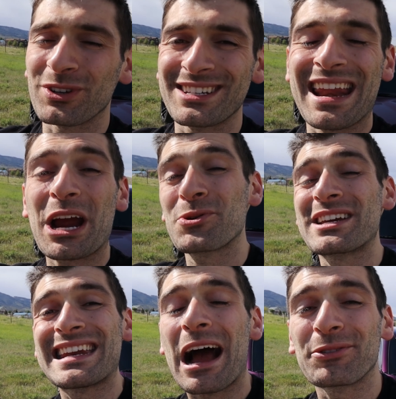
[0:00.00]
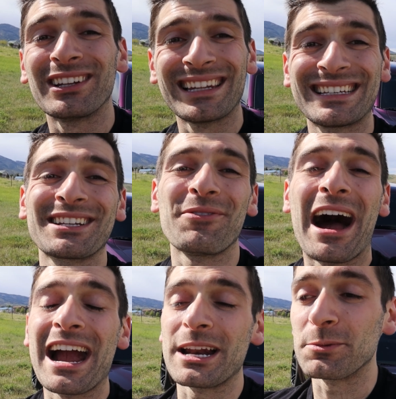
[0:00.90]
was narrowing down the list of
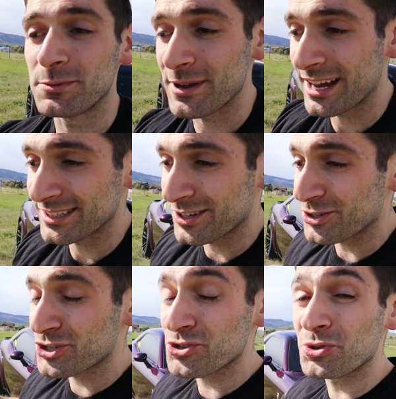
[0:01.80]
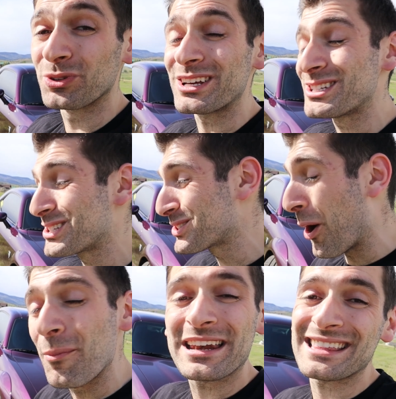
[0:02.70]
items, because there's truly
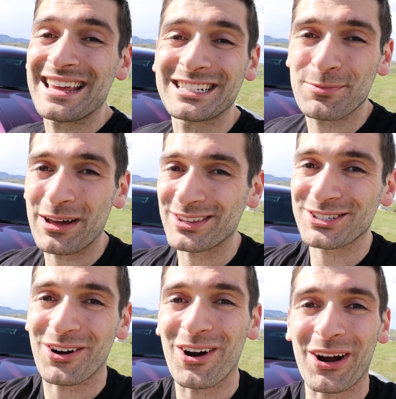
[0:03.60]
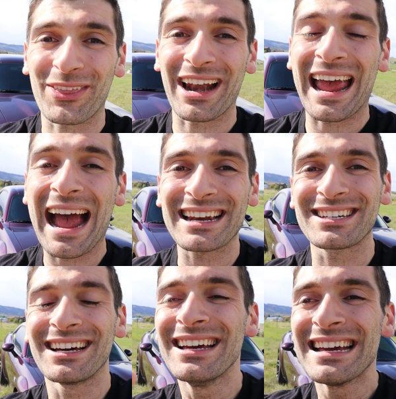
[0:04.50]
so many things about this car that I had
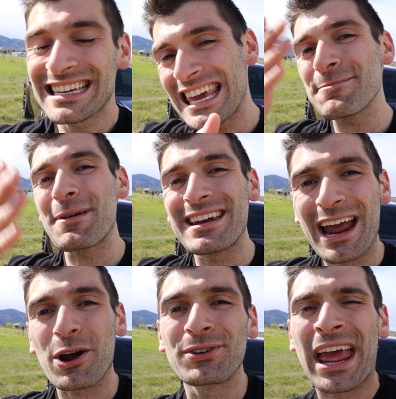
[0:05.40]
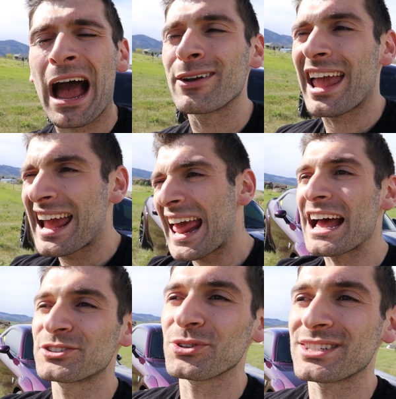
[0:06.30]
to keep it narrowed down, and
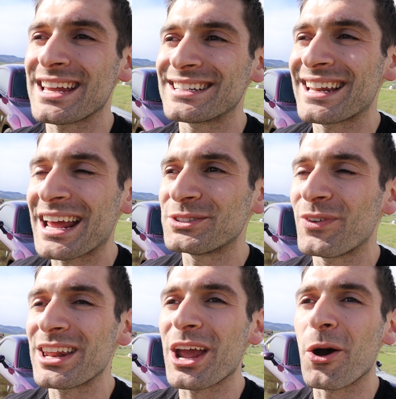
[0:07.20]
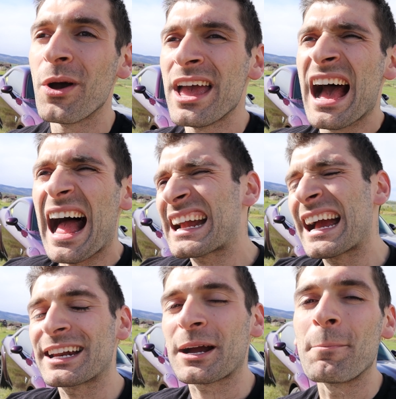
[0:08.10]
as you'll see in today's video, I
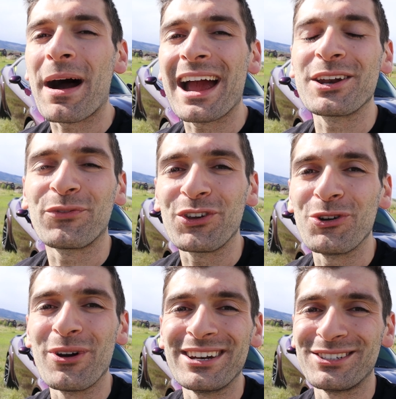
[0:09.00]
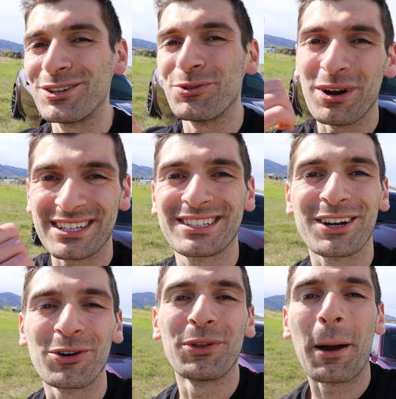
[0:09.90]
kind of combined a few into a single